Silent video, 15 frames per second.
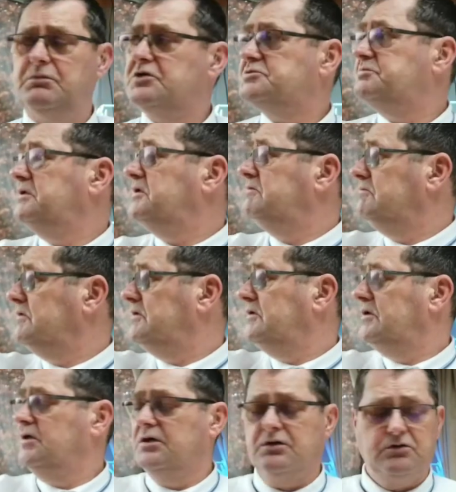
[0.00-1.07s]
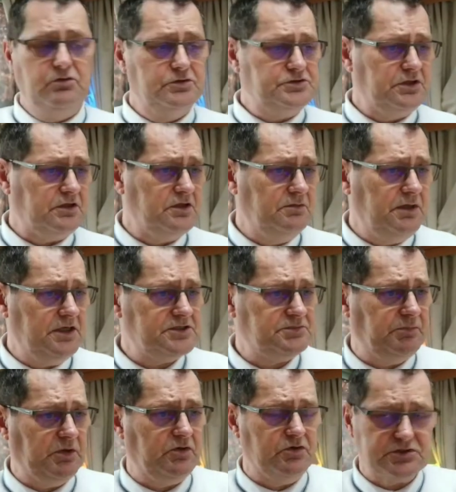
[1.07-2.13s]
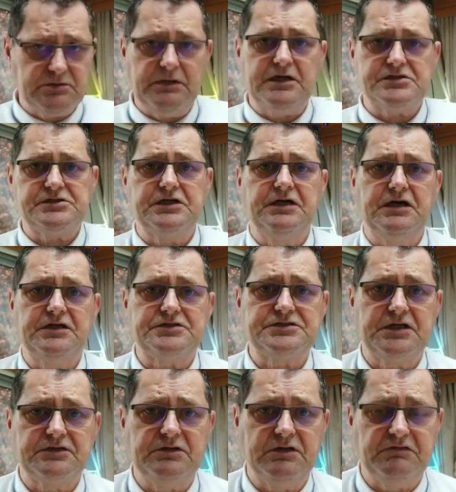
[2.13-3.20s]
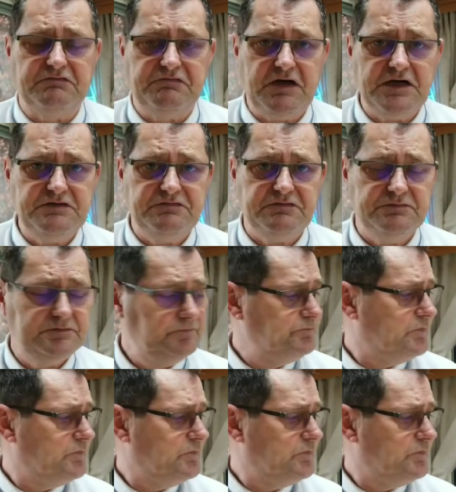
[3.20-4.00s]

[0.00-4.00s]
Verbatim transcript: I must be closer to the mast because I'm actually getting a signal of five.